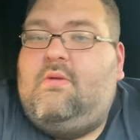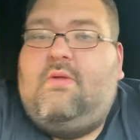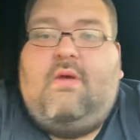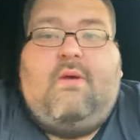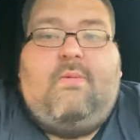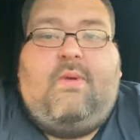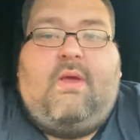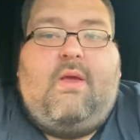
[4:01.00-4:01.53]

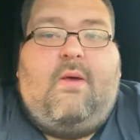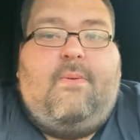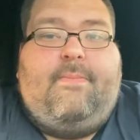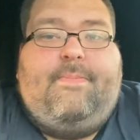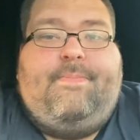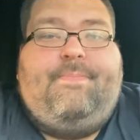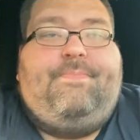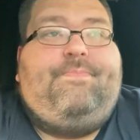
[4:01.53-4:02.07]
There we go.
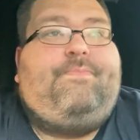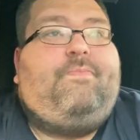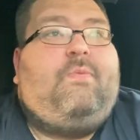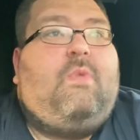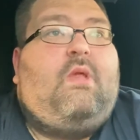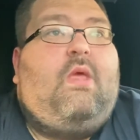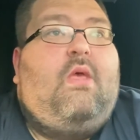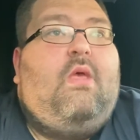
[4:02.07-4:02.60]

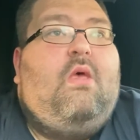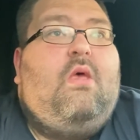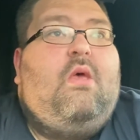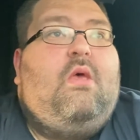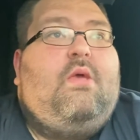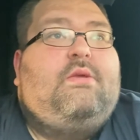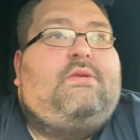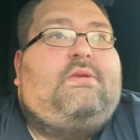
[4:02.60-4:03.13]

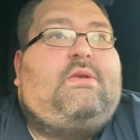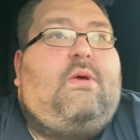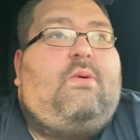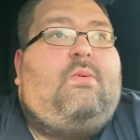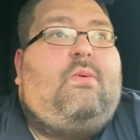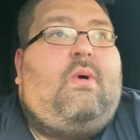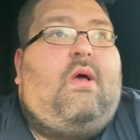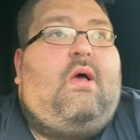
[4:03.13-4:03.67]

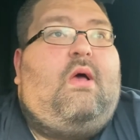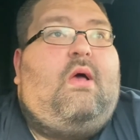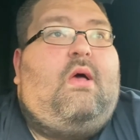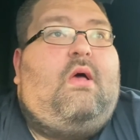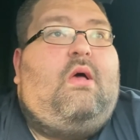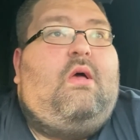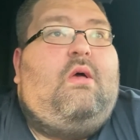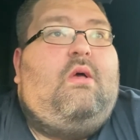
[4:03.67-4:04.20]
So,
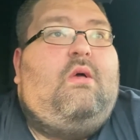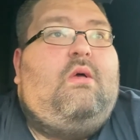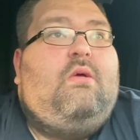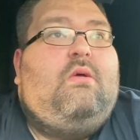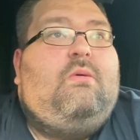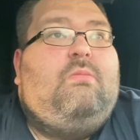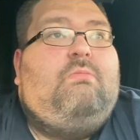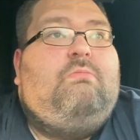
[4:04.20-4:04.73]
uh,
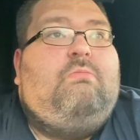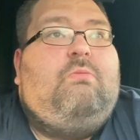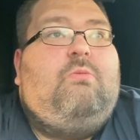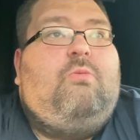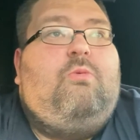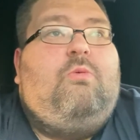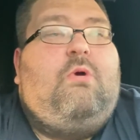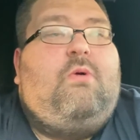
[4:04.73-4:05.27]

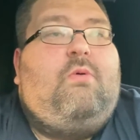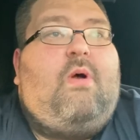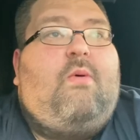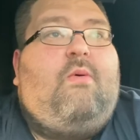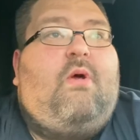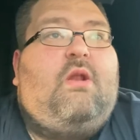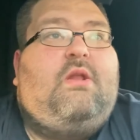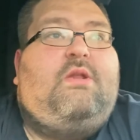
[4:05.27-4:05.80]
what do I
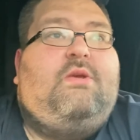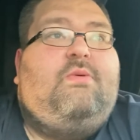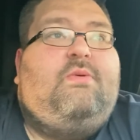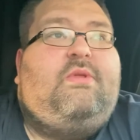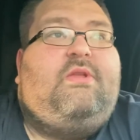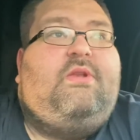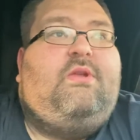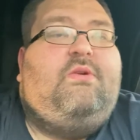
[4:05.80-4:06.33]
want to do
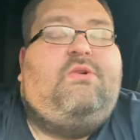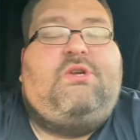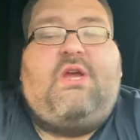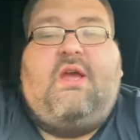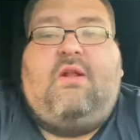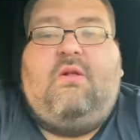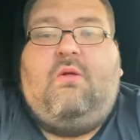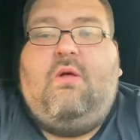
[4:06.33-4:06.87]
with the new
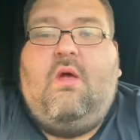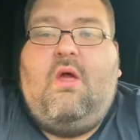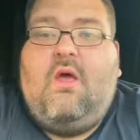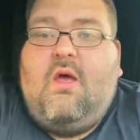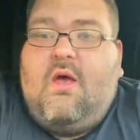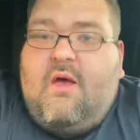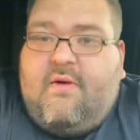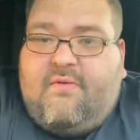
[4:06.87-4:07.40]
channel?
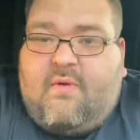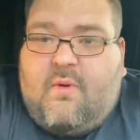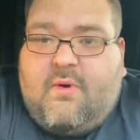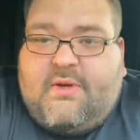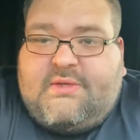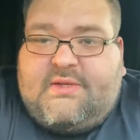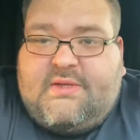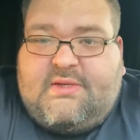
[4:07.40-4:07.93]
Of
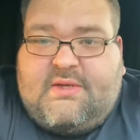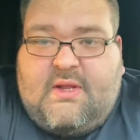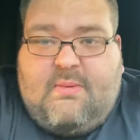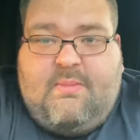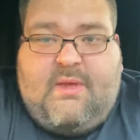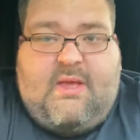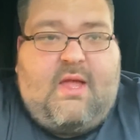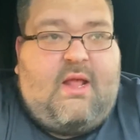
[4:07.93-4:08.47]
course, it's
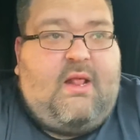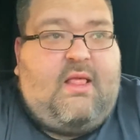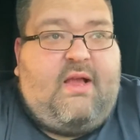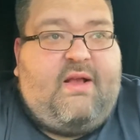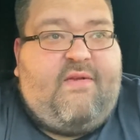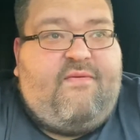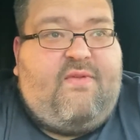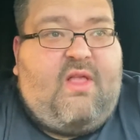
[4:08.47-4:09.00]
going to be kind of
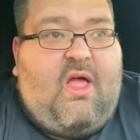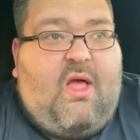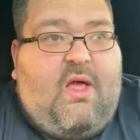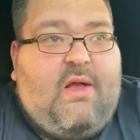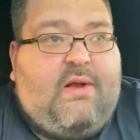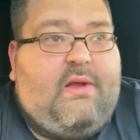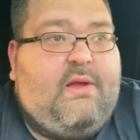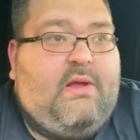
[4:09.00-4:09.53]
like a vlog.